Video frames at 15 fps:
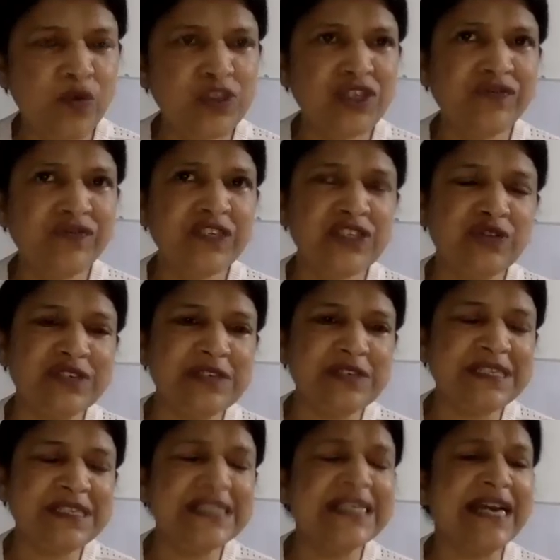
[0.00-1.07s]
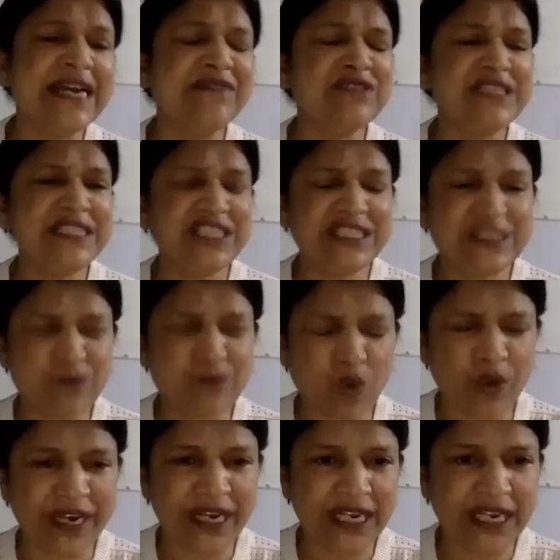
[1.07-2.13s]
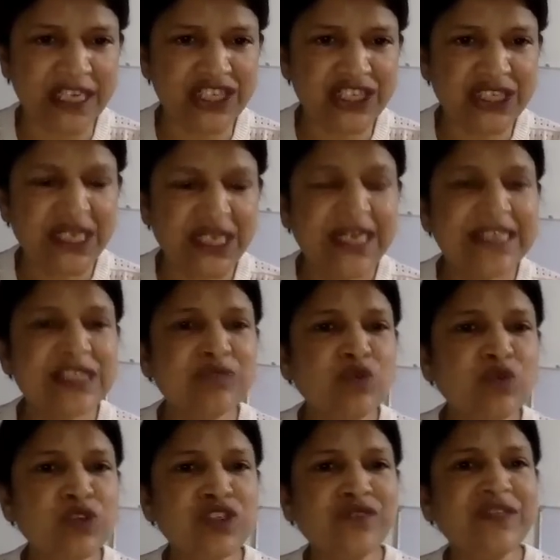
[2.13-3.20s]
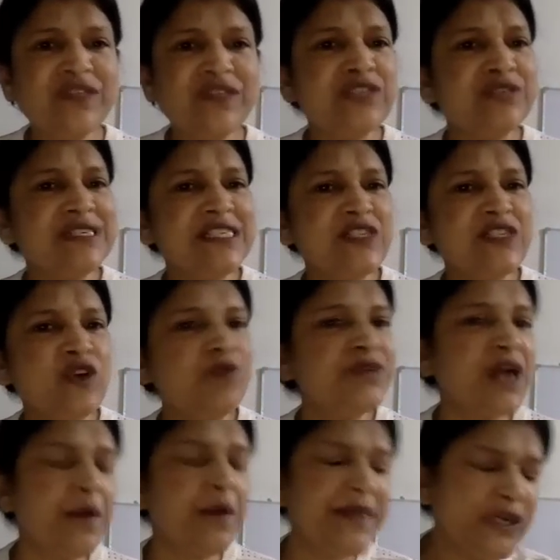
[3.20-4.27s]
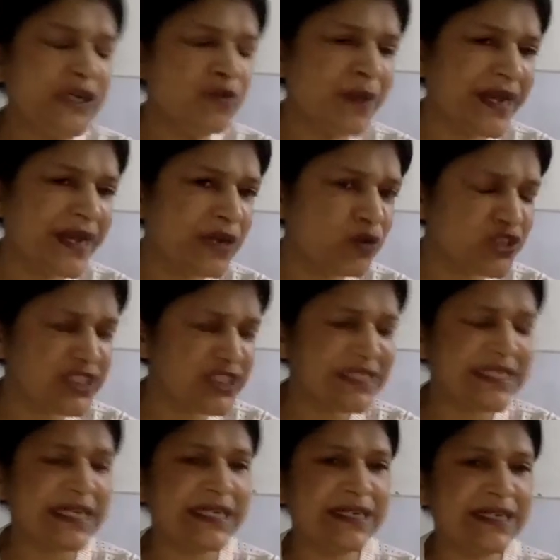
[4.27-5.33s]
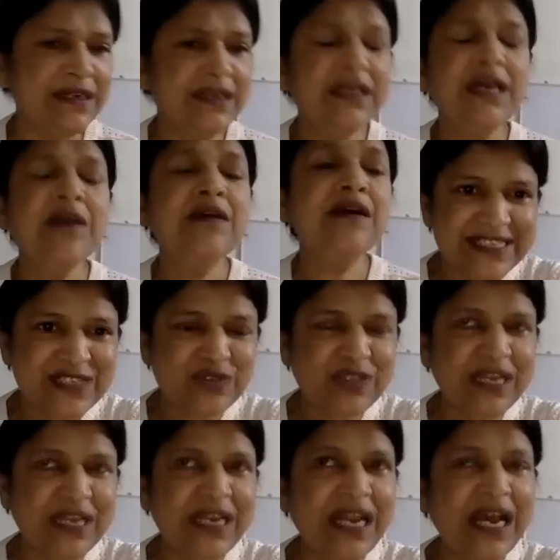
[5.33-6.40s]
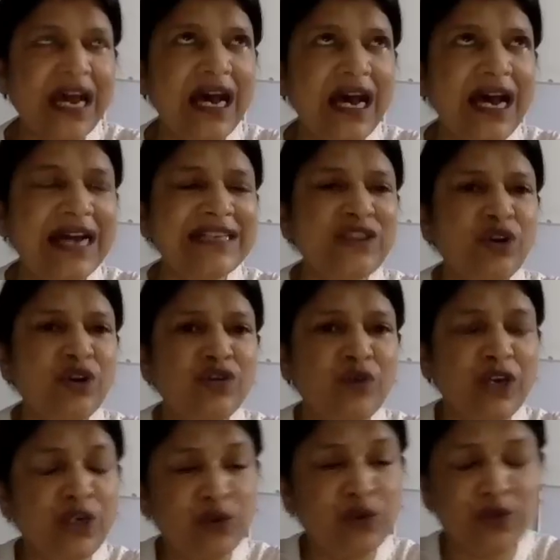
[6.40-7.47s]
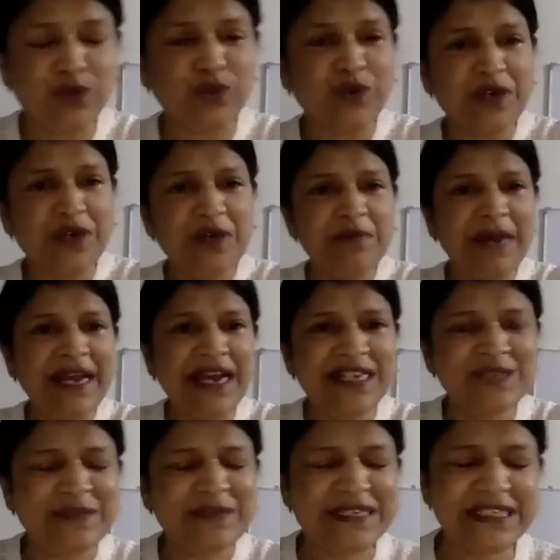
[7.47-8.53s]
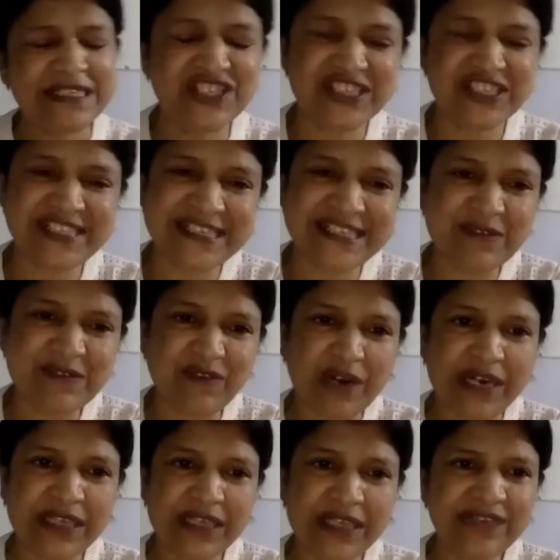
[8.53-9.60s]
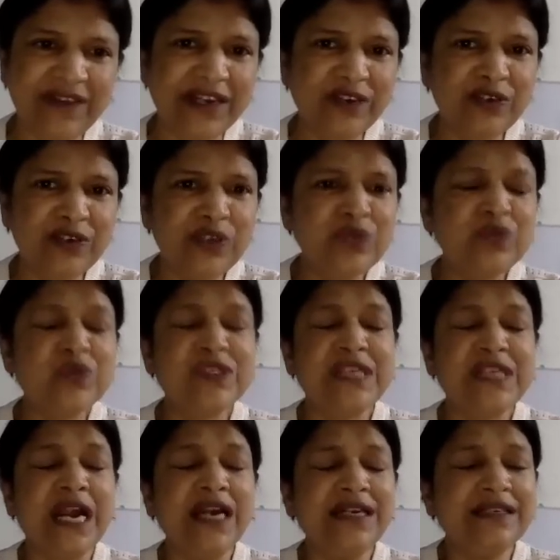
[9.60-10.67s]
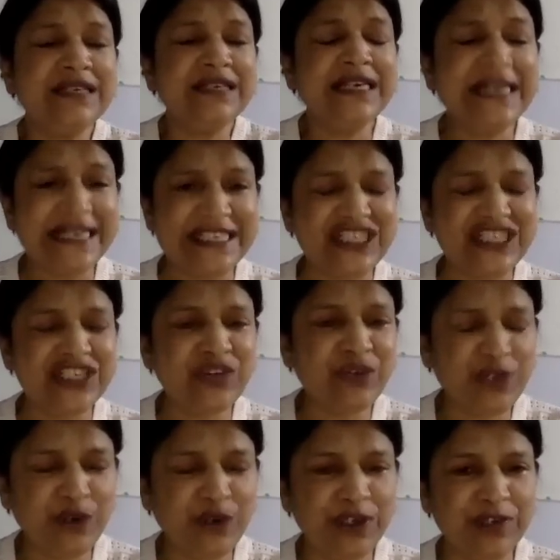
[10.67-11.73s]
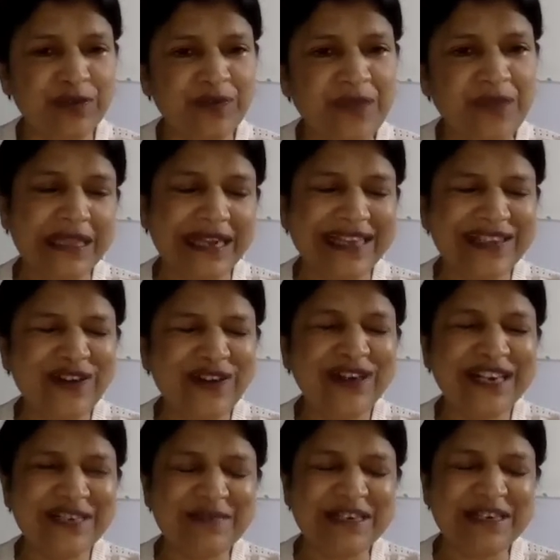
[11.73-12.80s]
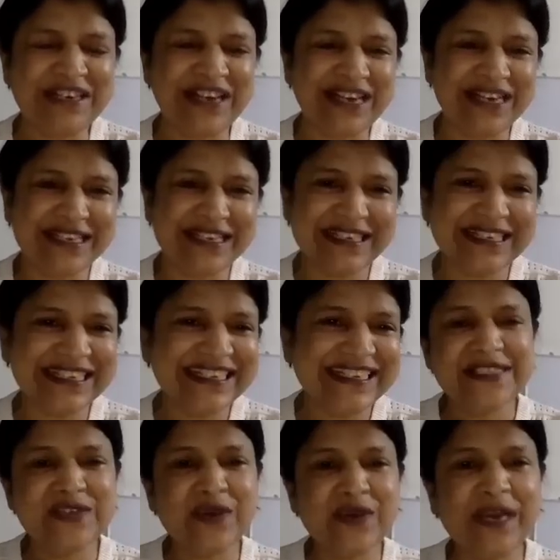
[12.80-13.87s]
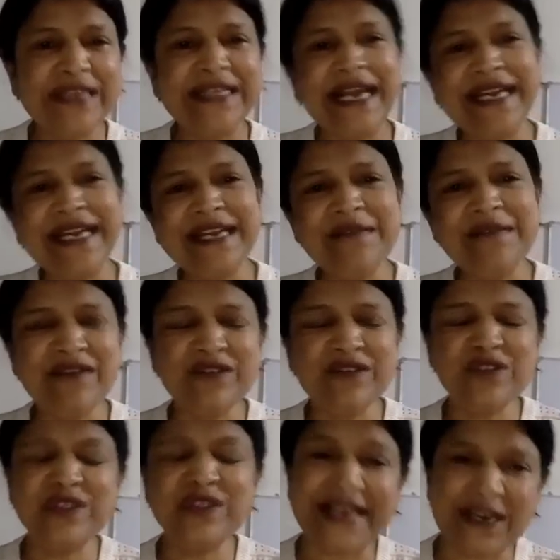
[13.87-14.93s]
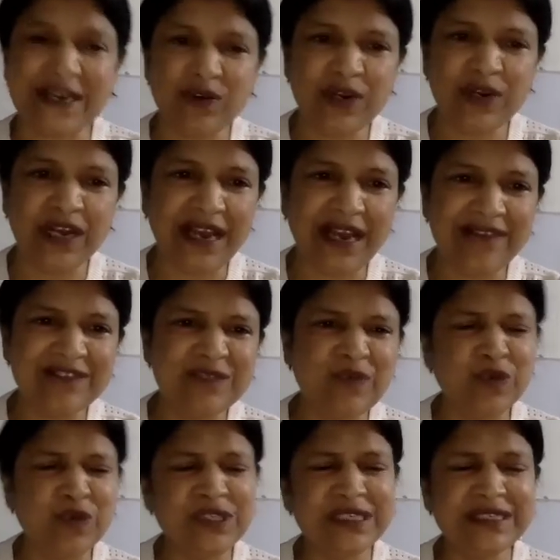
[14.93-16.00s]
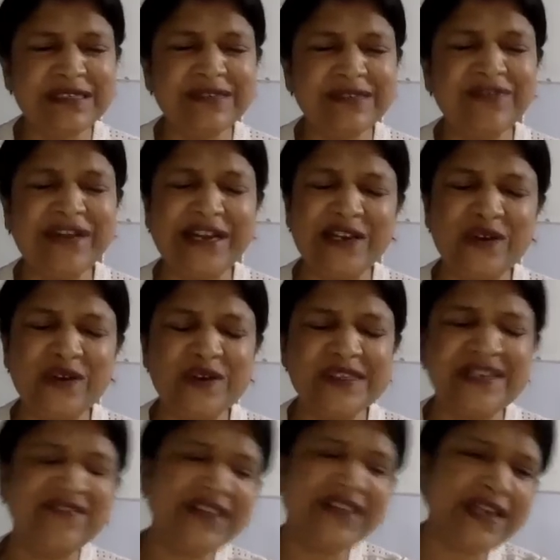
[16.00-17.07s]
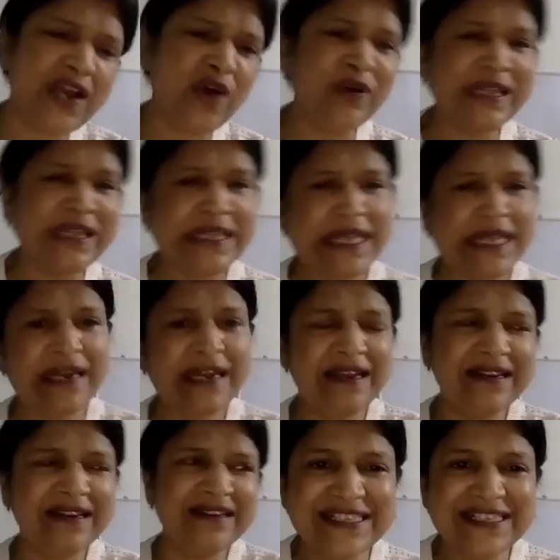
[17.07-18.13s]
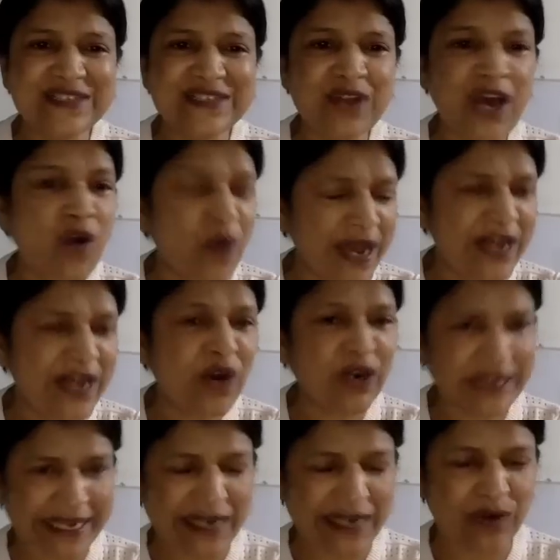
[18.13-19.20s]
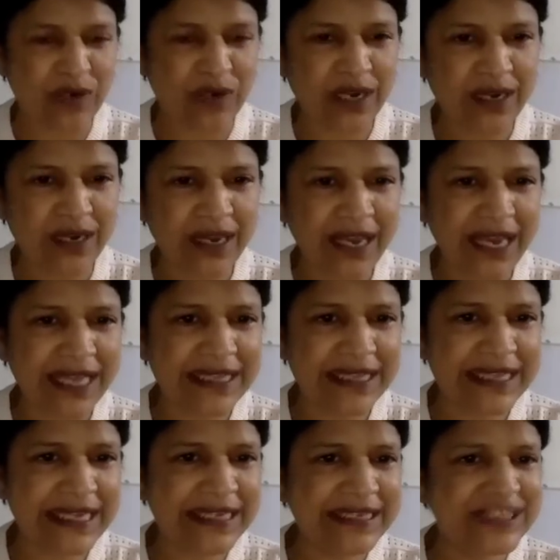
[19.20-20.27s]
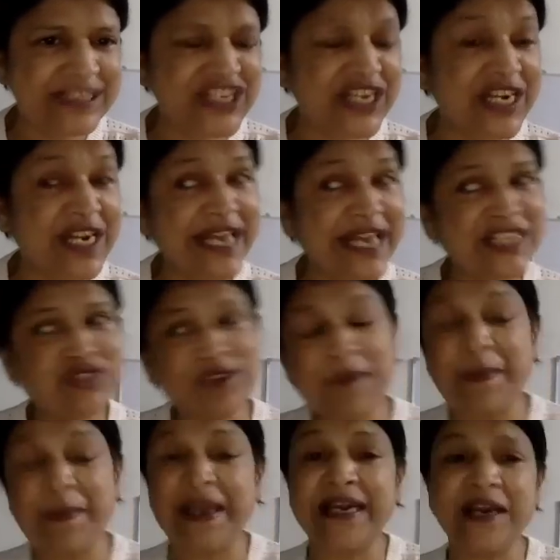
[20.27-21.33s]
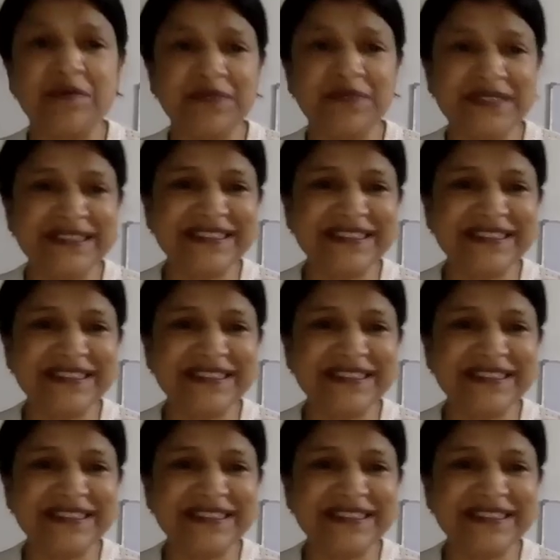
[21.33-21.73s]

most of the students, since I was teaching spoken English, so most of the students stopped coming to my coaching center. So then I thought what to do. My husband suggested me one day that why don't you start teaching on YouTube? Then I thought, let me try. So at that time, I wasn't regular. I was posting videos every now and then. And so now I got regular. And then the channel actually picked up.